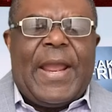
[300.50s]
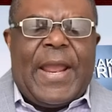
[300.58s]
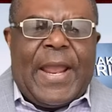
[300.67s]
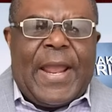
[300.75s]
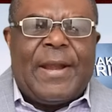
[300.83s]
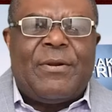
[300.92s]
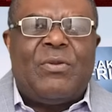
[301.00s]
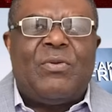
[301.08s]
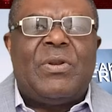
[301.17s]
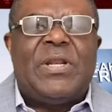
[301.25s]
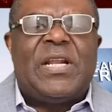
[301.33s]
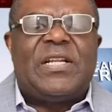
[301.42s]
and
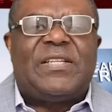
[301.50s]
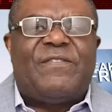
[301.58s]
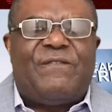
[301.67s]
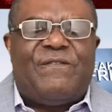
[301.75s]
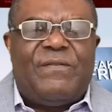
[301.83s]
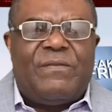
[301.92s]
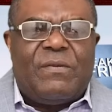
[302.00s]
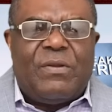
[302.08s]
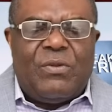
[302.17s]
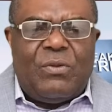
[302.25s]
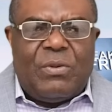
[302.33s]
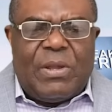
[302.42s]
there is
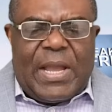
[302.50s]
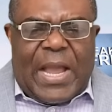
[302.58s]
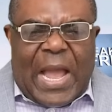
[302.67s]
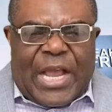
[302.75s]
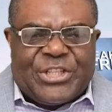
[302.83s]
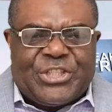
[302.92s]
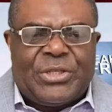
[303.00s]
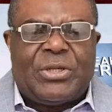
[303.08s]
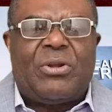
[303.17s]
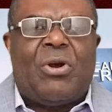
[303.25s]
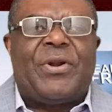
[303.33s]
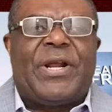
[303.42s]

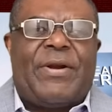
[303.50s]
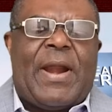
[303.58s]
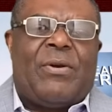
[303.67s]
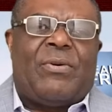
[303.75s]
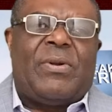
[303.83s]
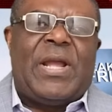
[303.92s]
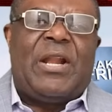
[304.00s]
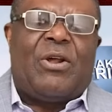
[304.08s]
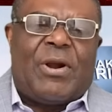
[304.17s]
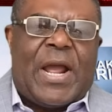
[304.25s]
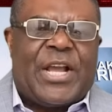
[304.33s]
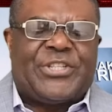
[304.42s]
action on the ground, a
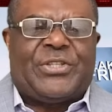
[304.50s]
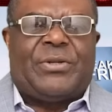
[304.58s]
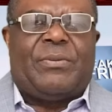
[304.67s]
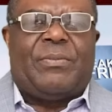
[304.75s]
lot of action.